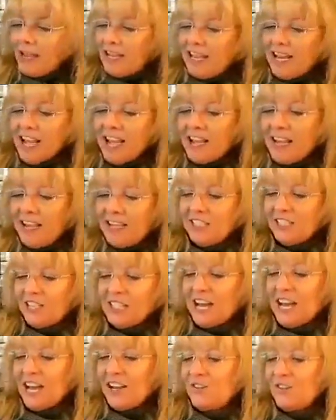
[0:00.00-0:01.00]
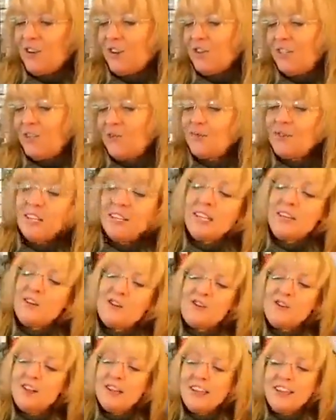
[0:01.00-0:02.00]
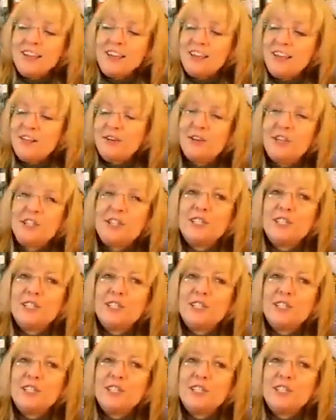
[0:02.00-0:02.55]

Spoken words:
It has, I don't know, it's really girly colors.